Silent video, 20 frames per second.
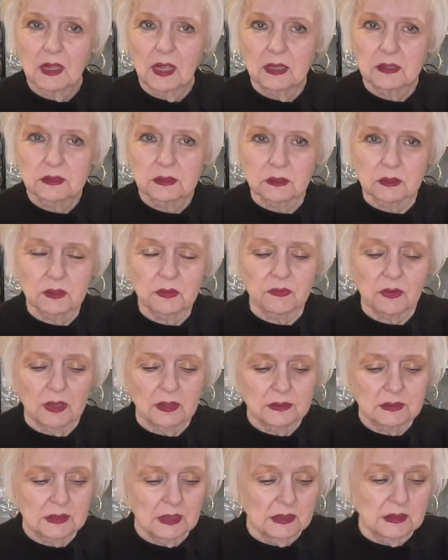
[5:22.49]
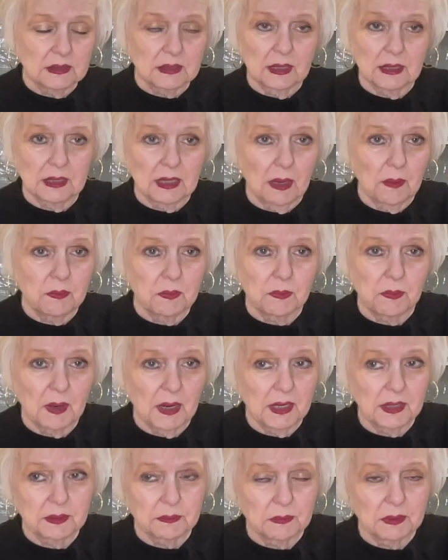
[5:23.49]
sort of tastes like apple
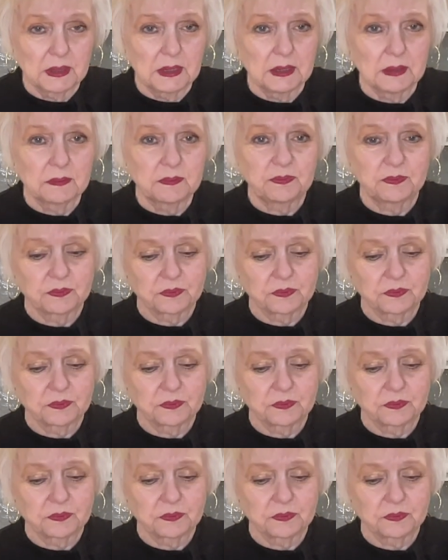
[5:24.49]
pie to me.